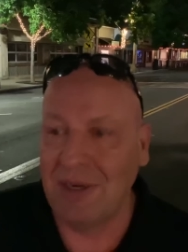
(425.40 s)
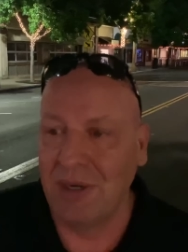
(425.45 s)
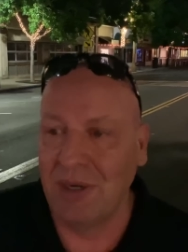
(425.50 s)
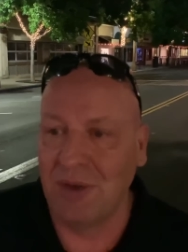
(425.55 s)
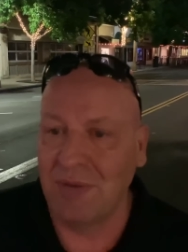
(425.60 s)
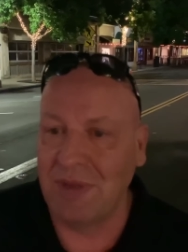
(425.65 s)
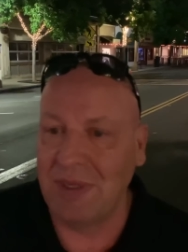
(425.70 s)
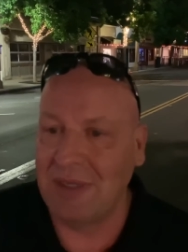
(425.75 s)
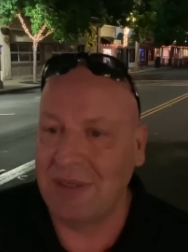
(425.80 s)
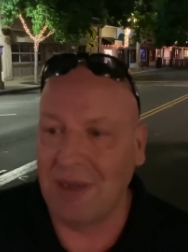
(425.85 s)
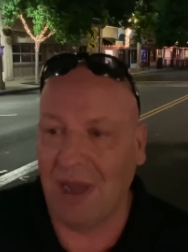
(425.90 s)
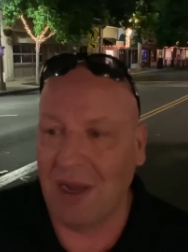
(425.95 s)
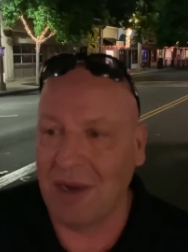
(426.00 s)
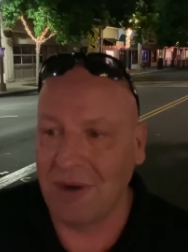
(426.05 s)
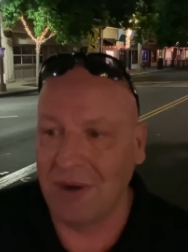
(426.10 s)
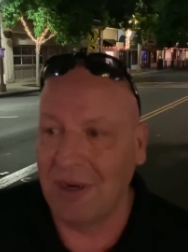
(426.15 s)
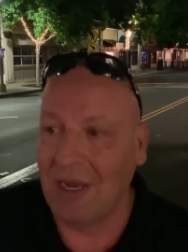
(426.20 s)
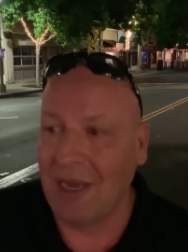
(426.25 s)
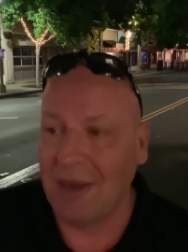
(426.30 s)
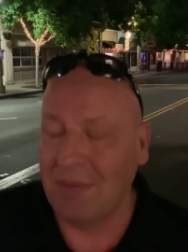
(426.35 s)
don't know if they talk
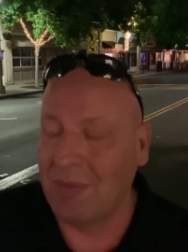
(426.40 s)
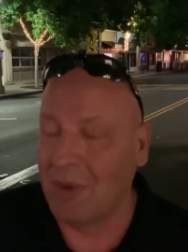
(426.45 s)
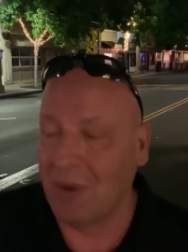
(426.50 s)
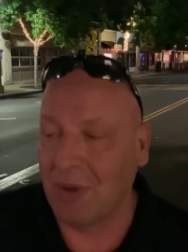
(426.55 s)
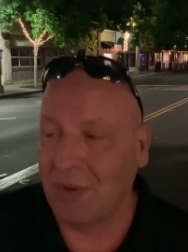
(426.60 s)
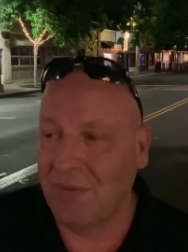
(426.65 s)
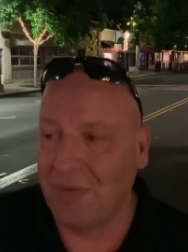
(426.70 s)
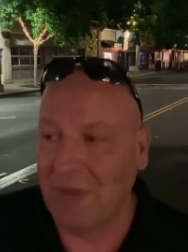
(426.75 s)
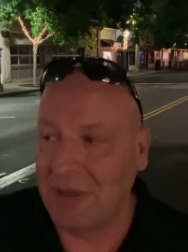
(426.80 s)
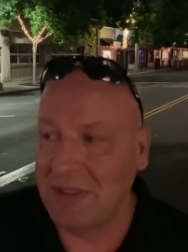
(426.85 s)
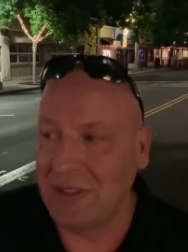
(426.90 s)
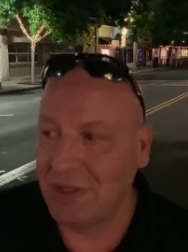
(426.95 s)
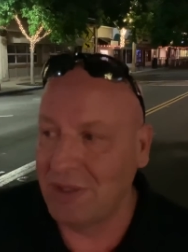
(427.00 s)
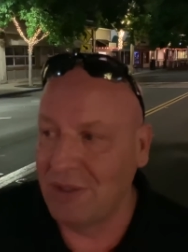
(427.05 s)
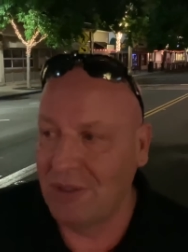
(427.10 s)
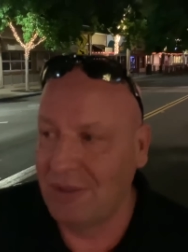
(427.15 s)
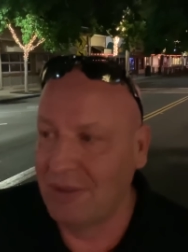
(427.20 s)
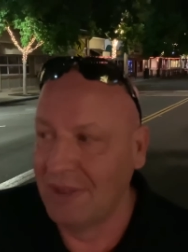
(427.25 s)
or not, or if they just